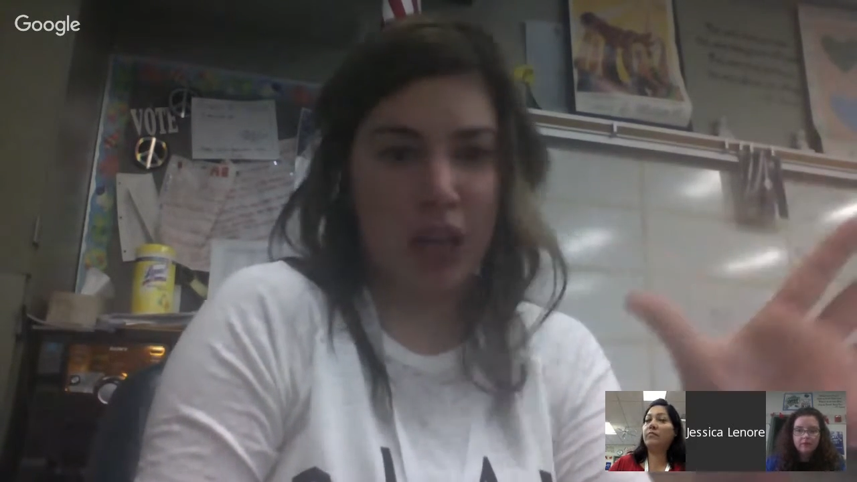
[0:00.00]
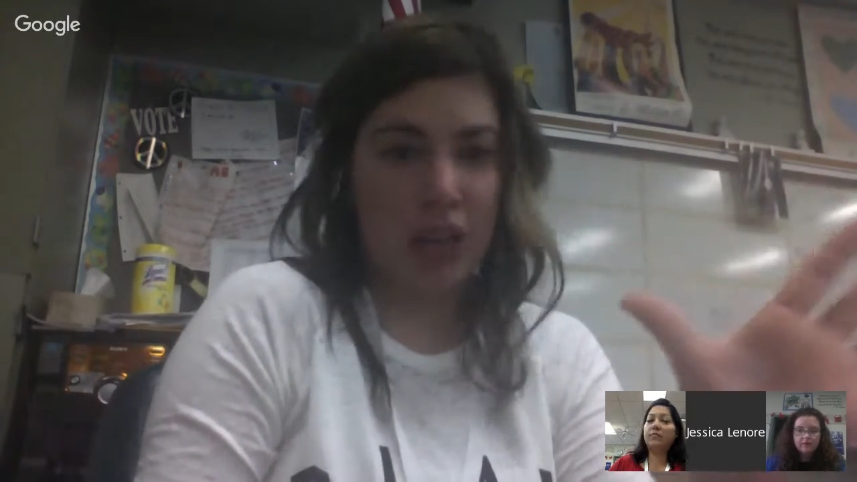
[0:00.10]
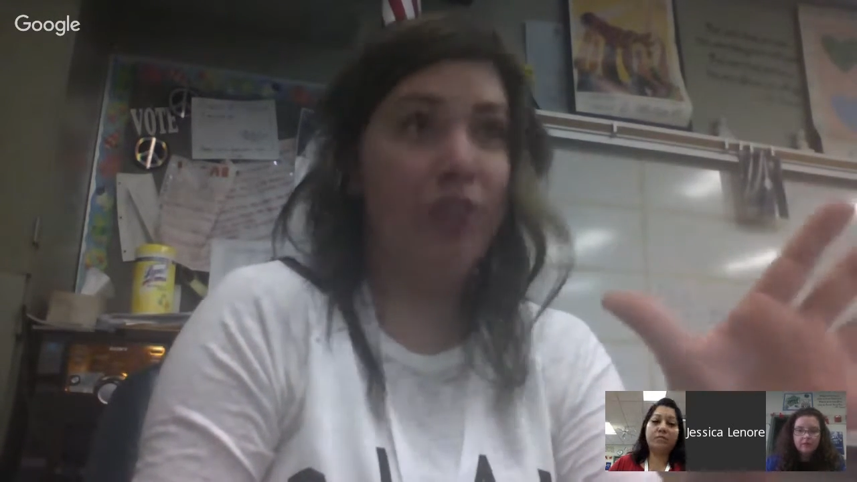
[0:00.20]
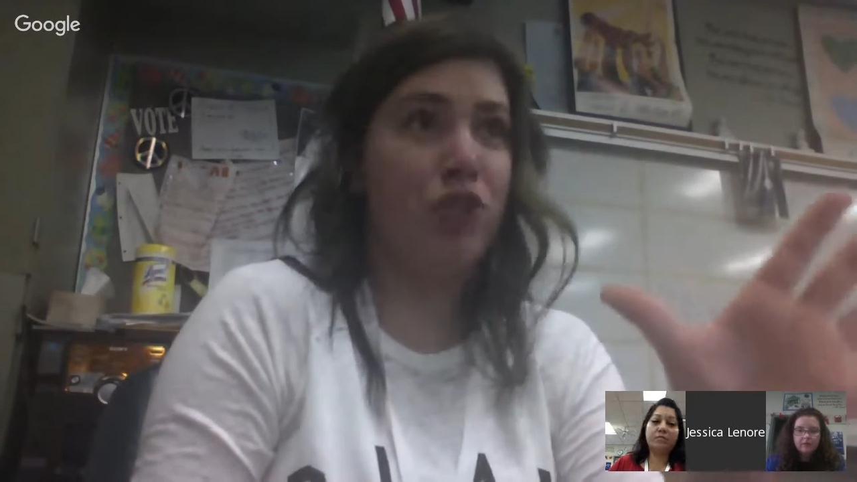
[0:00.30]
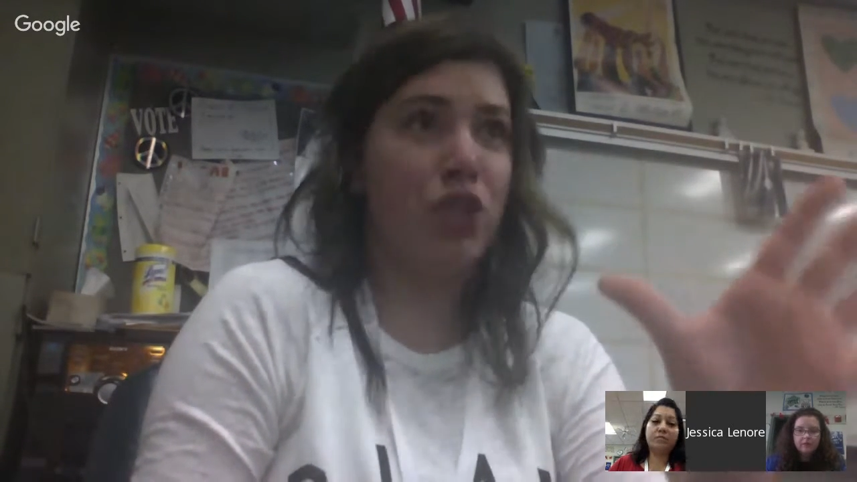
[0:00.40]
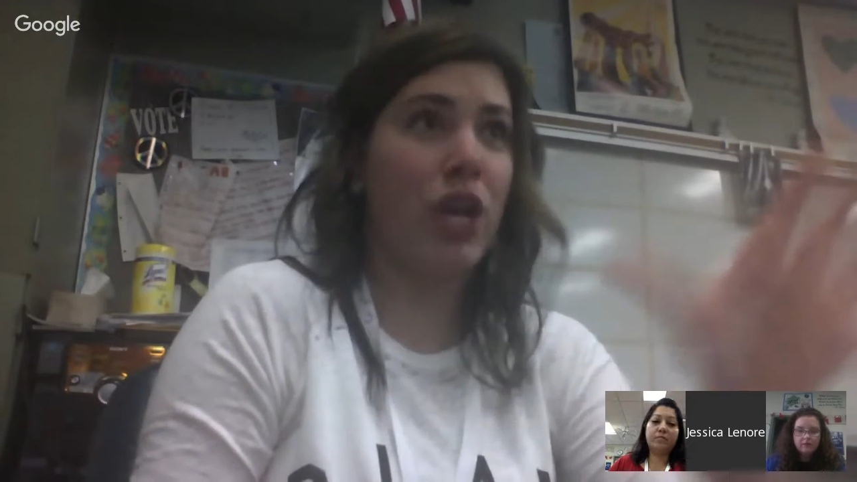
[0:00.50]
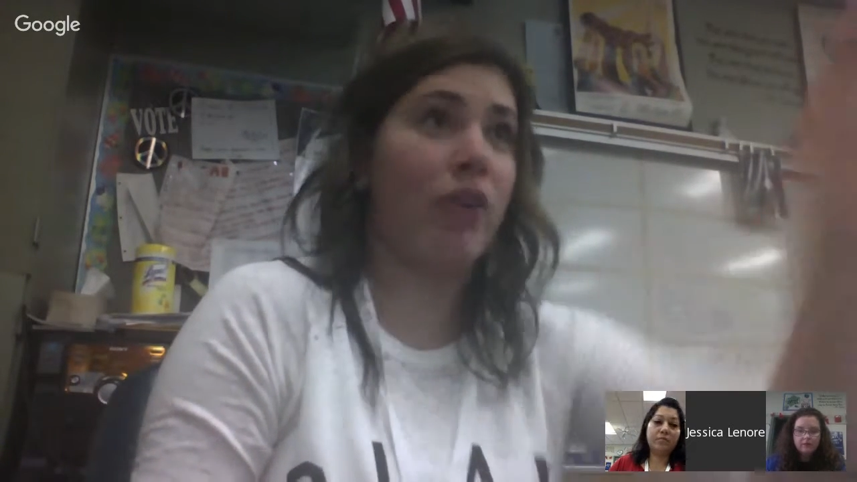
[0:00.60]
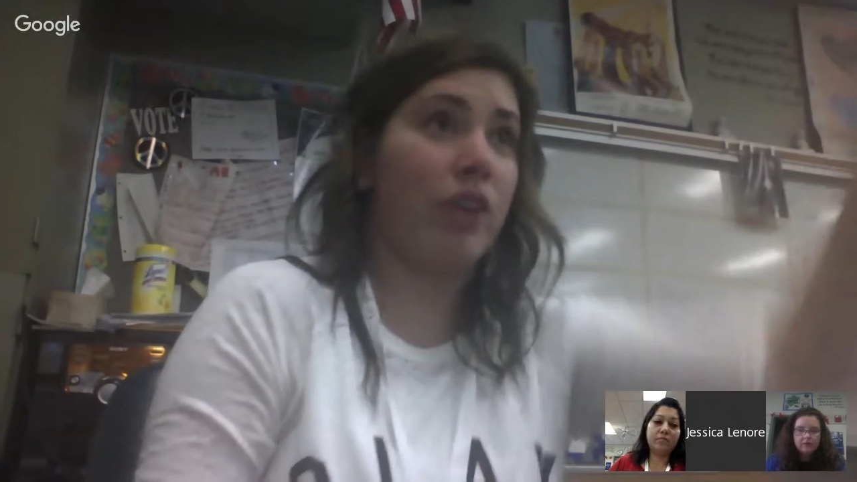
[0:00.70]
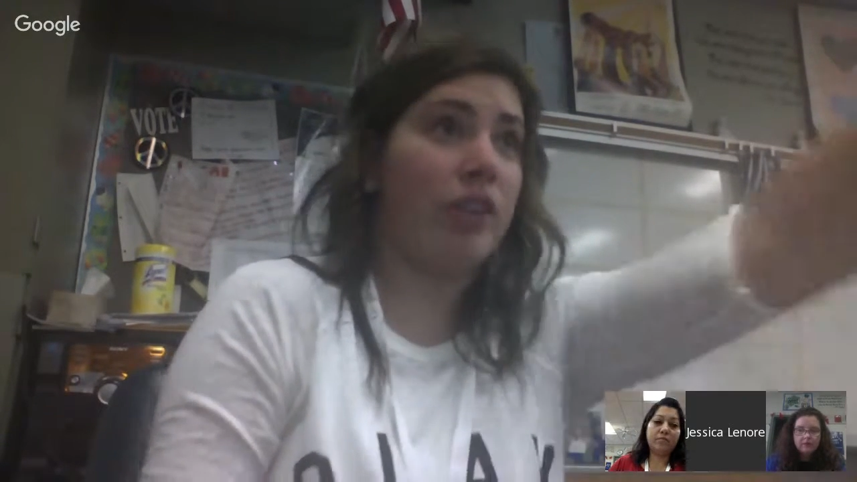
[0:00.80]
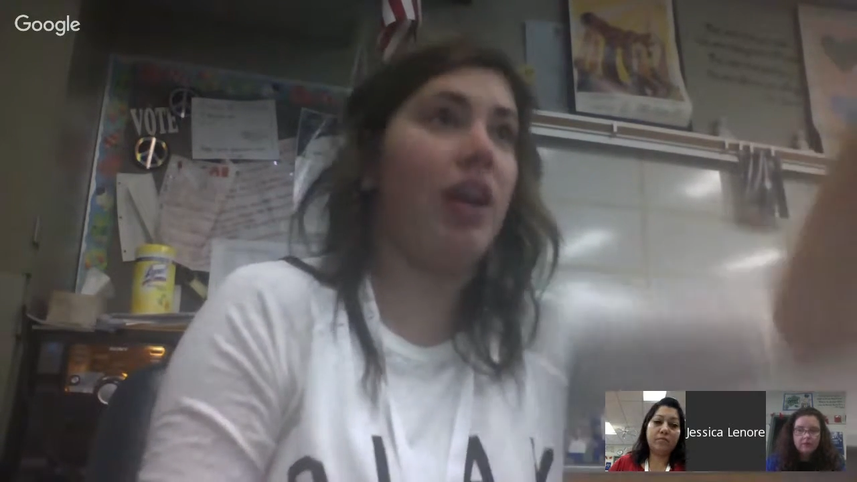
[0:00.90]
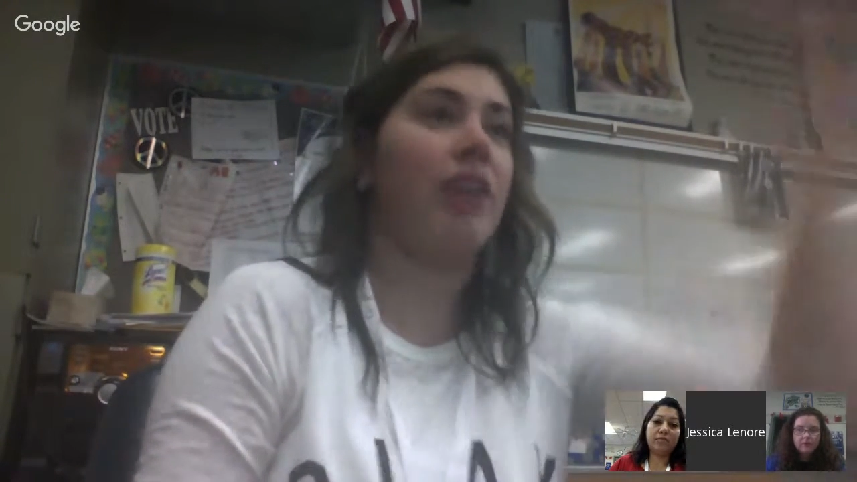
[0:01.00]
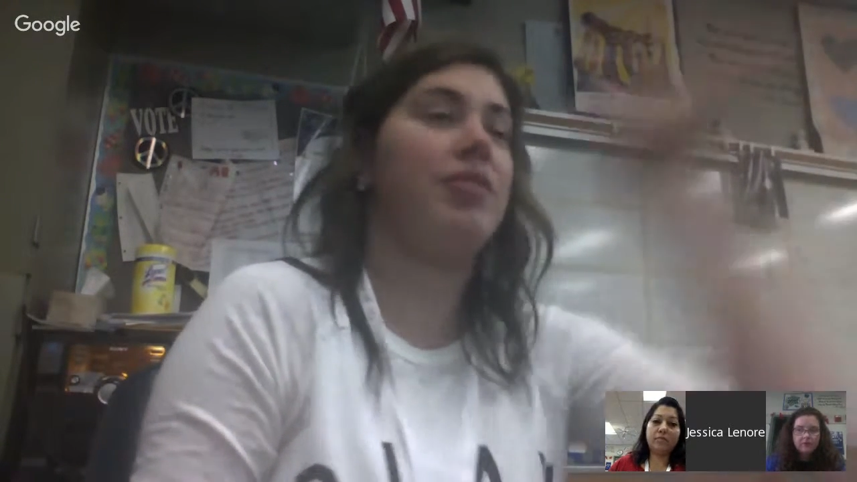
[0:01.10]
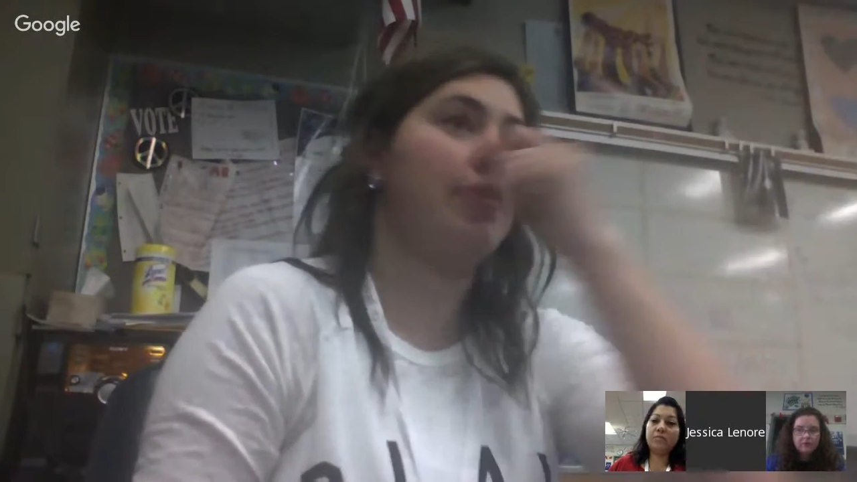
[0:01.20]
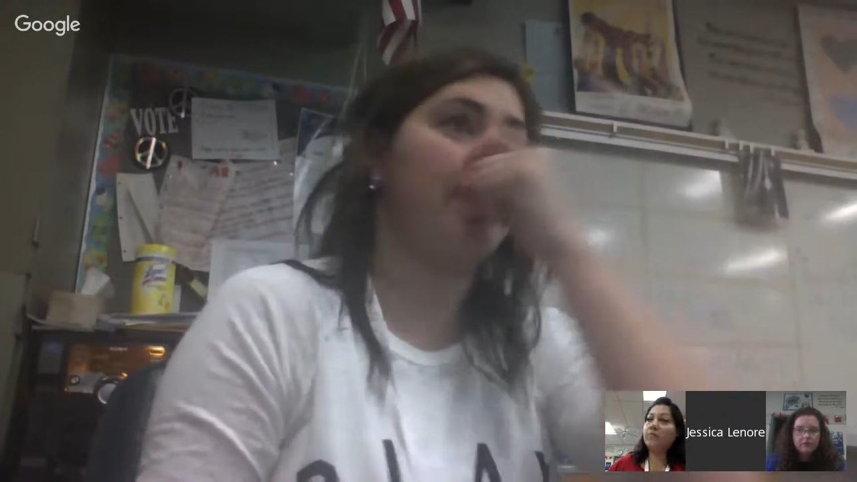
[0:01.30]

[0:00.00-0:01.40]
life-shattering. Yes?